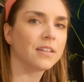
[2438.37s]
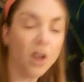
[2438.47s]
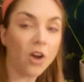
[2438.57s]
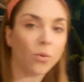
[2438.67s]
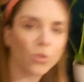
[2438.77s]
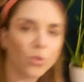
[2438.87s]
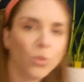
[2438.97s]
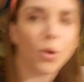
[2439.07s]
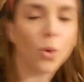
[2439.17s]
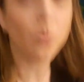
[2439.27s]
Oh,
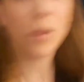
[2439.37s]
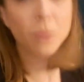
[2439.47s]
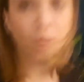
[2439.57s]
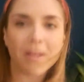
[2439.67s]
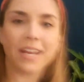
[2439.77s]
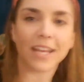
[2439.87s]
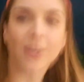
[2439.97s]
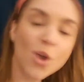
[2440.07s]
cool. 1 more minute.